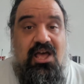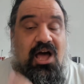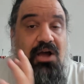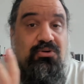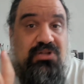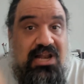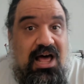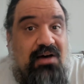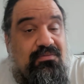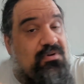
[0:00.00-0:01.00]
I would
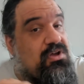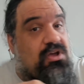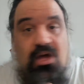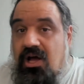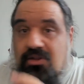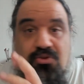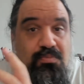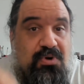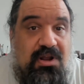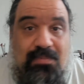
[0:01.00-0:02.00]
love to
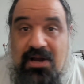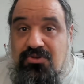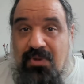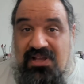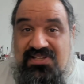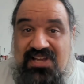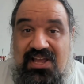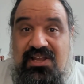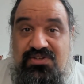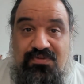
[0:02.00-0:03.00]
bring back to my
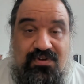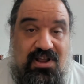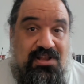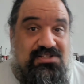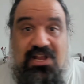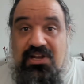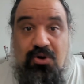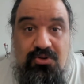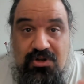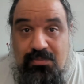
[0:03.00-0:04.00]
science friends and
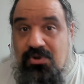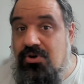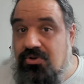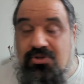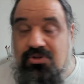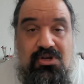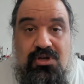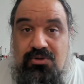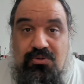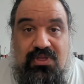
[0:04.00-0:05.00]
contribute
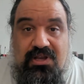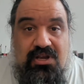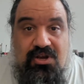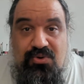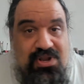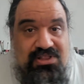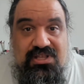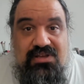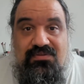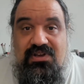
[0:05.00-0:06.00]
to the creative